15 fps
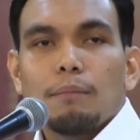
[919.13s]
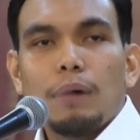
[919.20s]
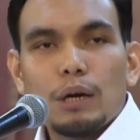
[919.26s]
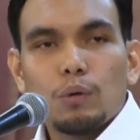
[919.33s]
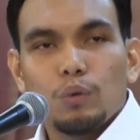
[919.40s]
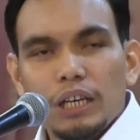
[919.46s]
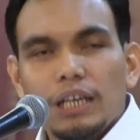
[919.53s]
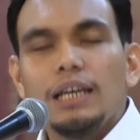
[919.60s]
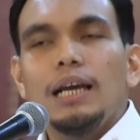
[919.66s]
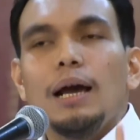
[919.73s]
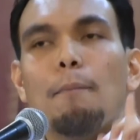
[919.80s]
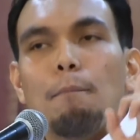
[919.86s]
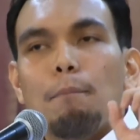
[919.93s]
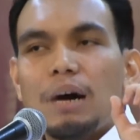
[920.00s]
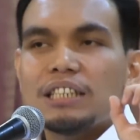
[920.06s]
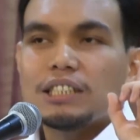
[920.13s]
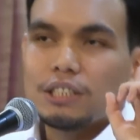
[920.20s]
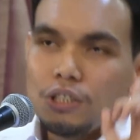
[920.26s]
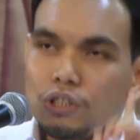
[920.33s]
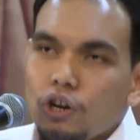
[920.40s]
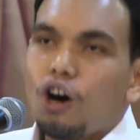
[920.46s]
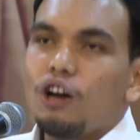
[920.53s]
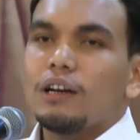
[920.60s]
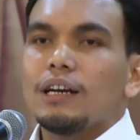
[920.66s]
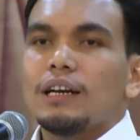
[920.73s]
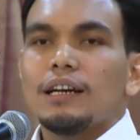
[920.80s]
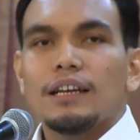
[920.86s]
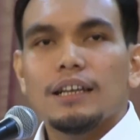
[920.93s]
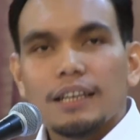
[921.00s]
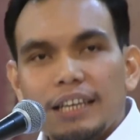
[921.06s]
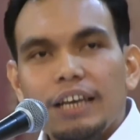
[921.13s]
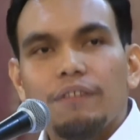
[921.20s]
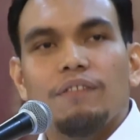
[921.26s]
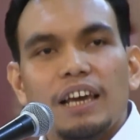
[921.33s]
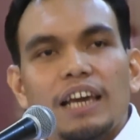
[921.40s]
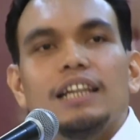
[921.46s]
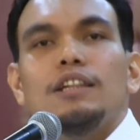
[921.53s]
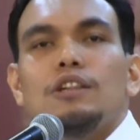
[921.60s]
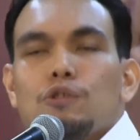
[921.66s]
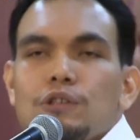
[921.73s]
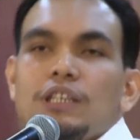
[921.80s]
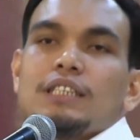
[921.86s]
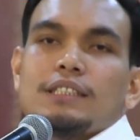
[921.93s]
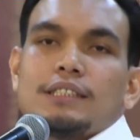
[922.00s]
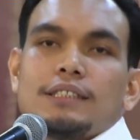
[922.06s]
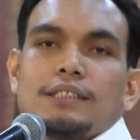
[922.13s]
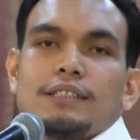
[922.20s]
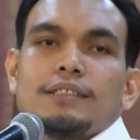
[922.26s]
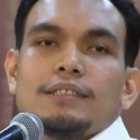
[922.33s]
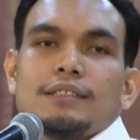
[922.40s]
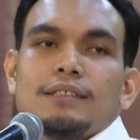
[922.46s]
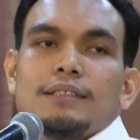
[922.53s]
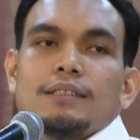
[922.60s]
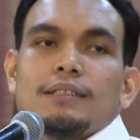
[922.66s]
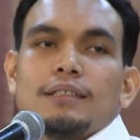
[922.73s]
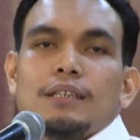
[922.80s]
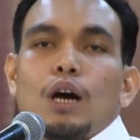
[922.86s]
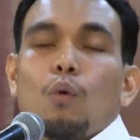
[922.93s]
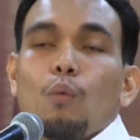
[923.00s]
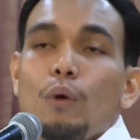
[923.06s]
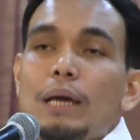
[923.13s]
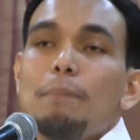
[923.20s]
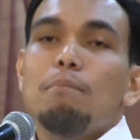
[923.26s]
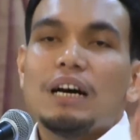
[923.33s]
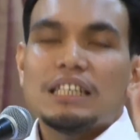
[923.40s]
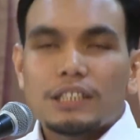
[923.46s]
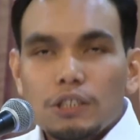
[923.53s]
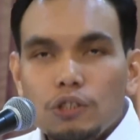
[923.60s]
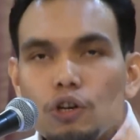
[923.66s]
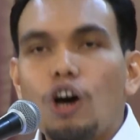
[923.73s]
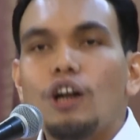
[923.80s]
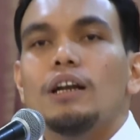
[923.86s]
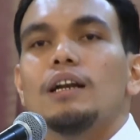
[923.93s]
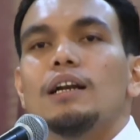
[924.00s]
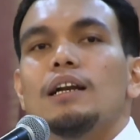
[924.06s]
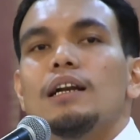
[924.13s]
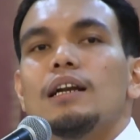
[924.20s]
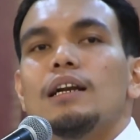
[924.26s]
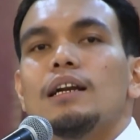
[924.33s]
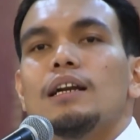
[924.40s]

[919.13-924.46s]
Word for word: But we must not give in to this. We must not